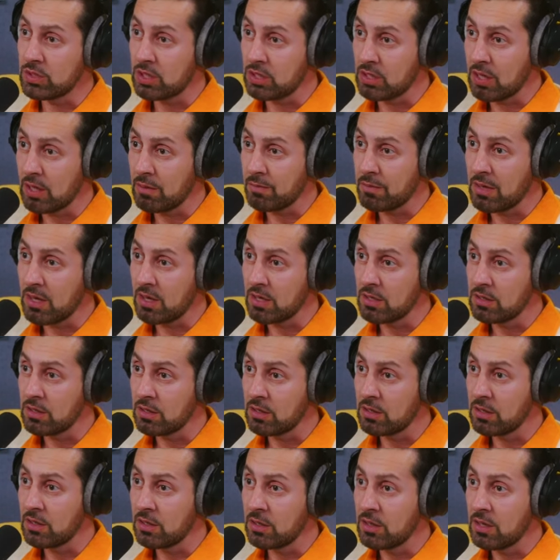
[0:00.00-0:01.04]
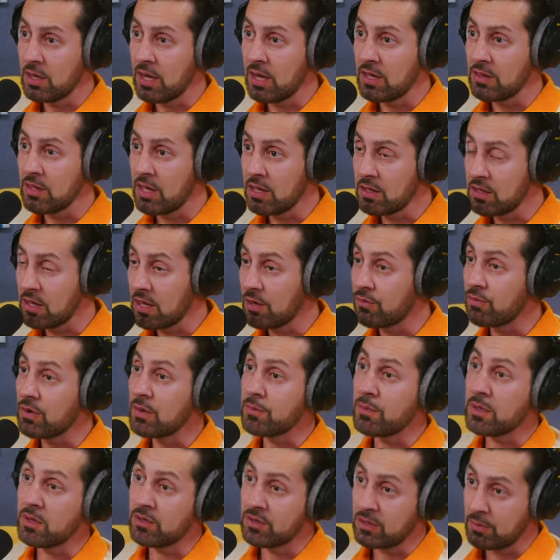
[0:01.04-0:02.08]
that they made, and then they
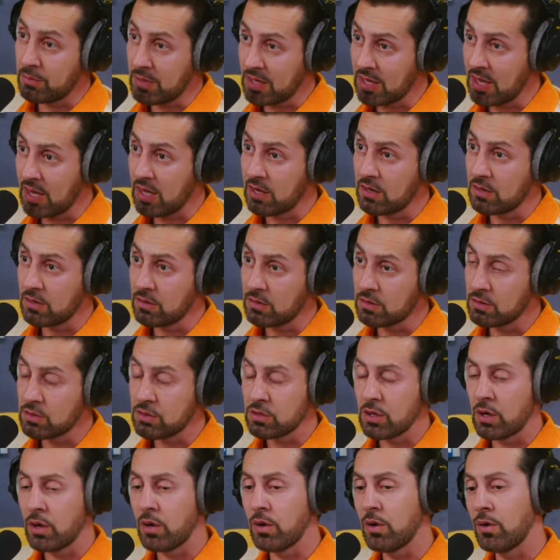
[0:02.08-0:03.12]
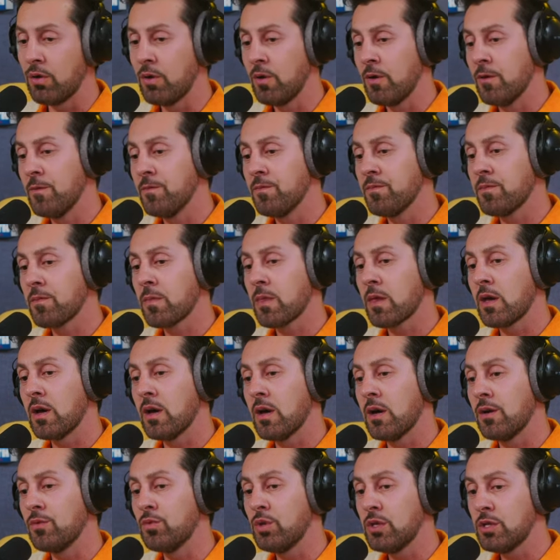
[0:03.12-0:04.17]
rebuild them again. So
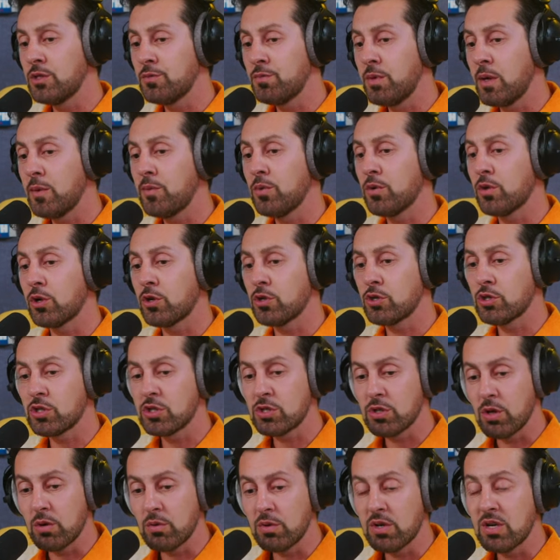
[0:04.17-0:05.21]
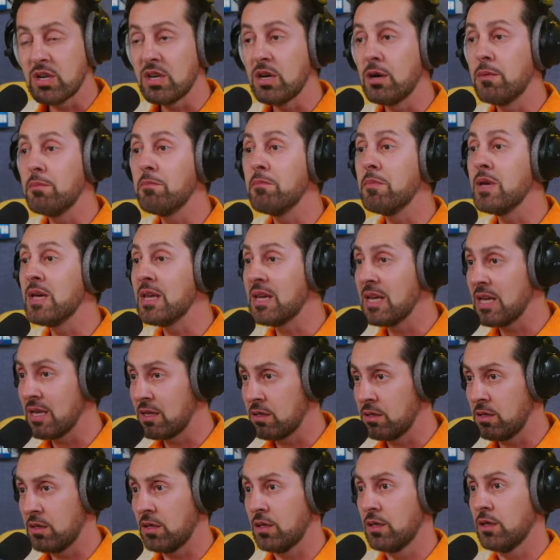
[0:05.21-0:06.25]
uh, these people are so
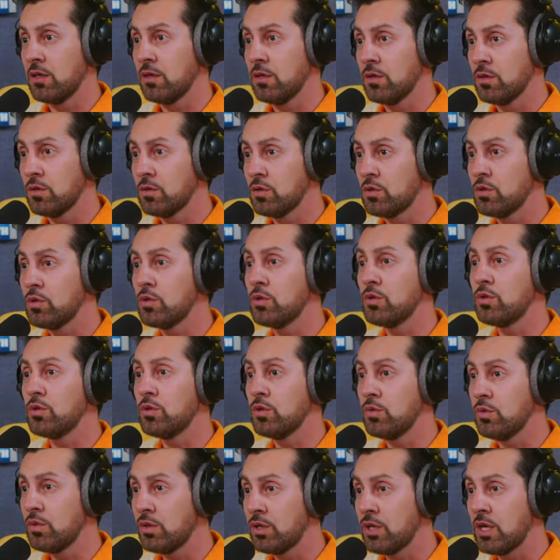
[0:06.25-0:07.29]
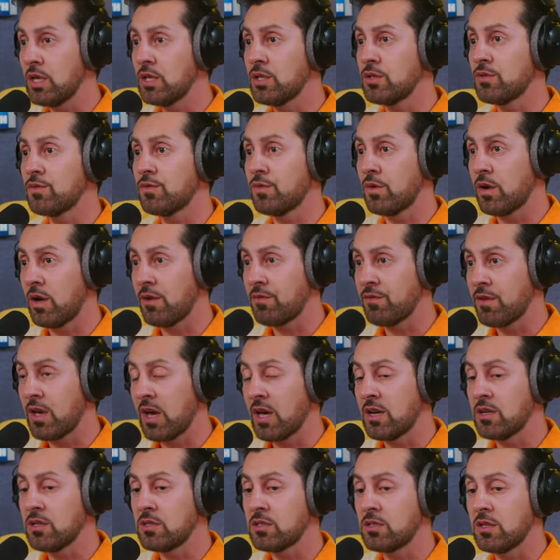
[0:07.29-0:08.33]
committed to do things for
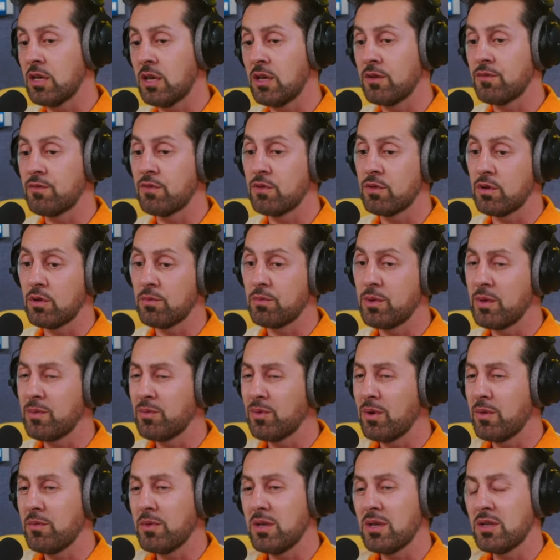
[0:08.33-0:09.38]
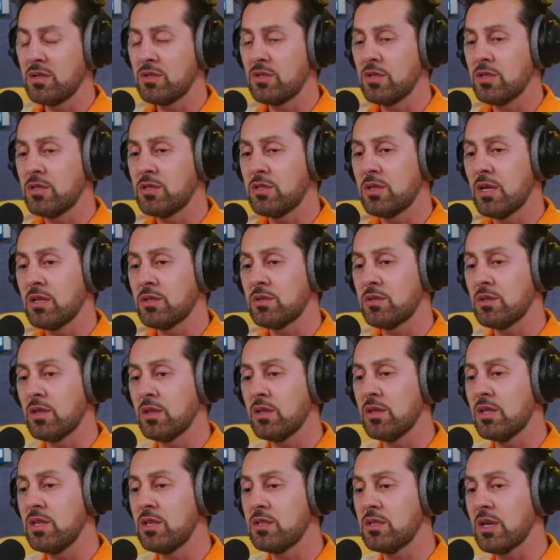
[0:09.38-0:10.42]
Afghanistan for their people. I mean, it's just that's the
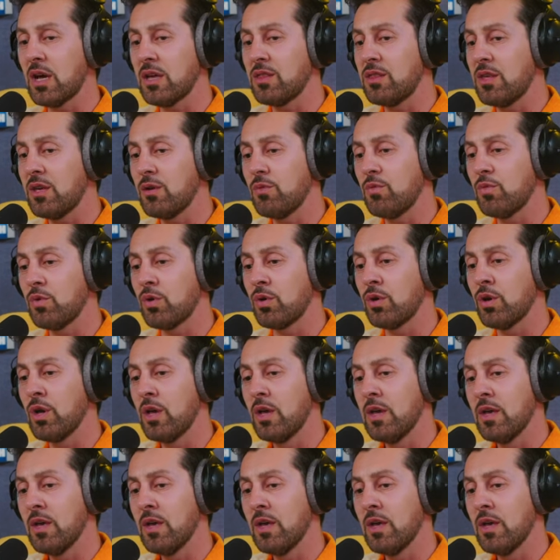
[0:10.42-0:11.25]
least. I think we're,